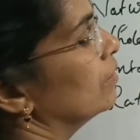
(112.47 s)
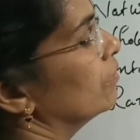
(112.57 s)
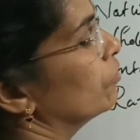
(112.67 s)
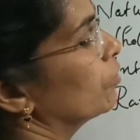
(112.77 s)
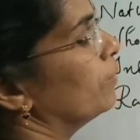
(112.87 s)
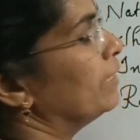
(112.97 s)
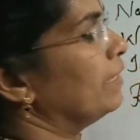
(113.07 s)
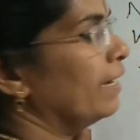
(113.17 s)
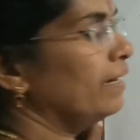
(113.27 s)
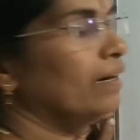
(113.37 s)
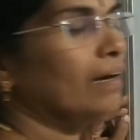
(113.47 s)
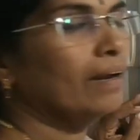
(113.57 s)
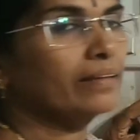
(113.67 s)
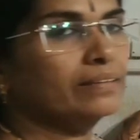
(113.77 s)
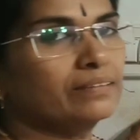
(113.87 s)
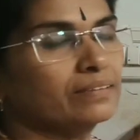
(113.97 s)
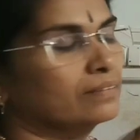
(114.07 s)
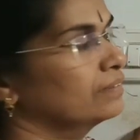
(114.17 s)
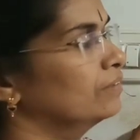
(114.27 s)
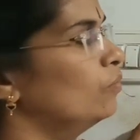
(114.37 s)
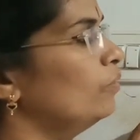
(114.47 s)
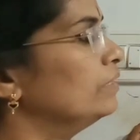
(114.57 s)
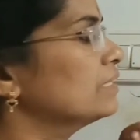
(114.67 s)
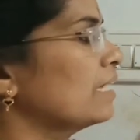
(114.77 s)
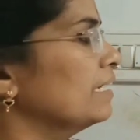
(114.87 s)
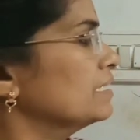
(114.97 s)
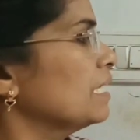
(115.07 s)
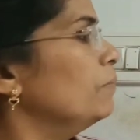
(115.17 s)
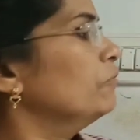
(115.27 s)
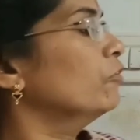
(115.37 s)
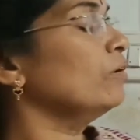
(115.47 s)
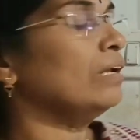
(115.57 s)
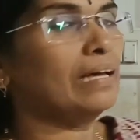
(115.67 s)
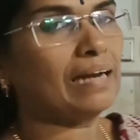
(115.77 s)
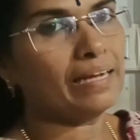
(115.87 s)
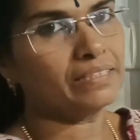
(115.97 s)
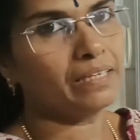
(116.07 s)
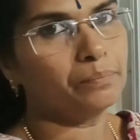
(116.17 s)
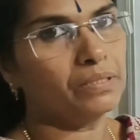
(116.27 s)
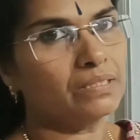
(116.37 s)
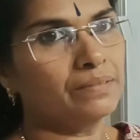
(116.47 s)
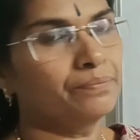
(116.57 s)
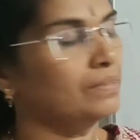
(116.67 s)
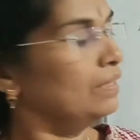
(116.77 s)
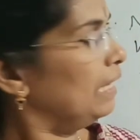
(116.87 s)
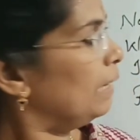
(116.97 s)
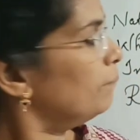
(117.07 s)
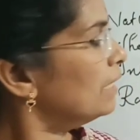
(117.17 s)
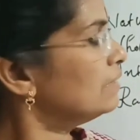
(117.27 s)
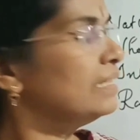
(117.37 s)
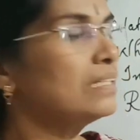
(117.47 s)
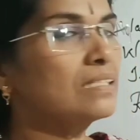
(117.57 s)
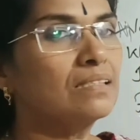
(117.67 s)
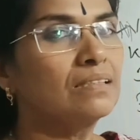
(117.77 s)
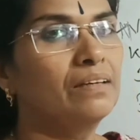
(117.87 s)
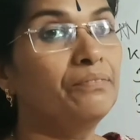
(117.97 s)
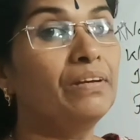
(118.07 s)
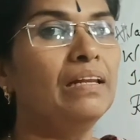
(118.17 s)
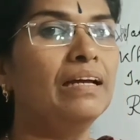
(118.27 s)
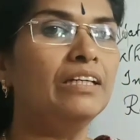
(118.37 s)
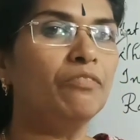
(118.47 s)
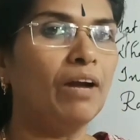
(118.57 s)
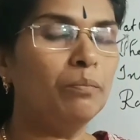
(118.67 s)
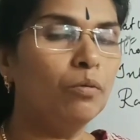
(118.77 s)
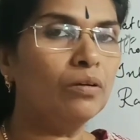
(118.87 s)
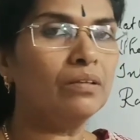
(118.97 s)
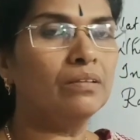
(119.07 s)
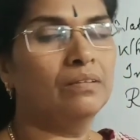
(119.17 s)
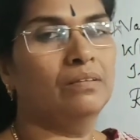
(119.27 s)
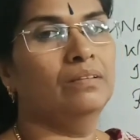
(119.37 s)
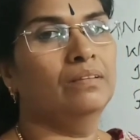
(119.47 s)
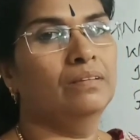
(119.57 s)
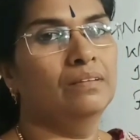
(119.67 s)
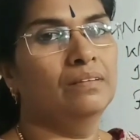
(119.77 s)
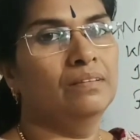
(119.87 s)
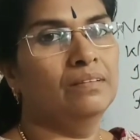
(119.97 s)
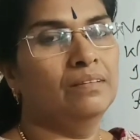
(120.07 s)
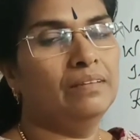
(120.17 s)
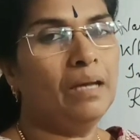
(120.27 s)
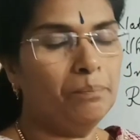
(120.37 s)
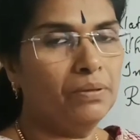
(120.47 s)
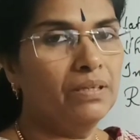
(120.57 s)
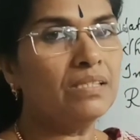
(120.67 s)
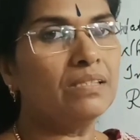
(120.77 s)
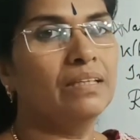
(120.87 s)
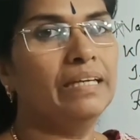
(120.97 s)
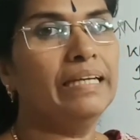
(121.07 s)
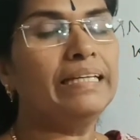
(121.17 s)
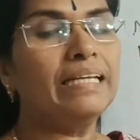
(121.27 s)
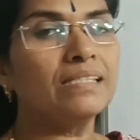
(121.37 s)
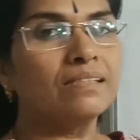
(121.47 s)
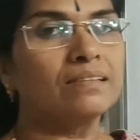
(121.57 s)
4 by 9, like this. All these are example for rational numbers. Among these, we learned one more numbers. It is